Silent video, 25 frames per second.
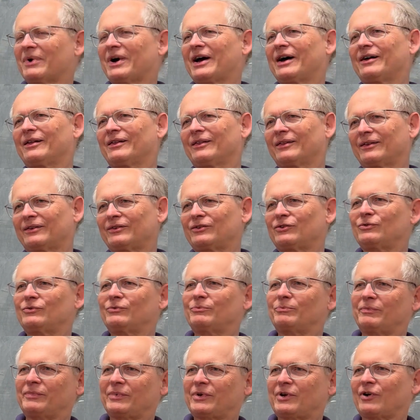Well,
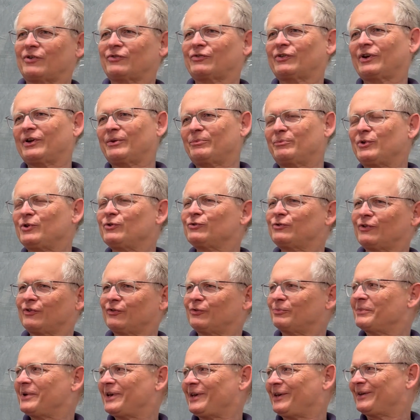because it
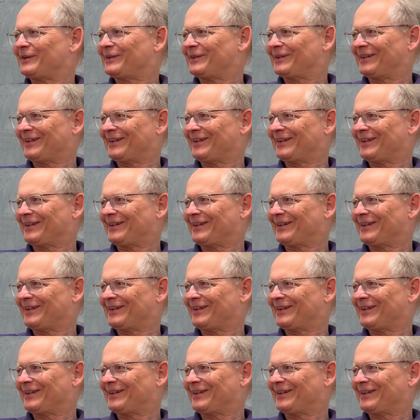amuses me.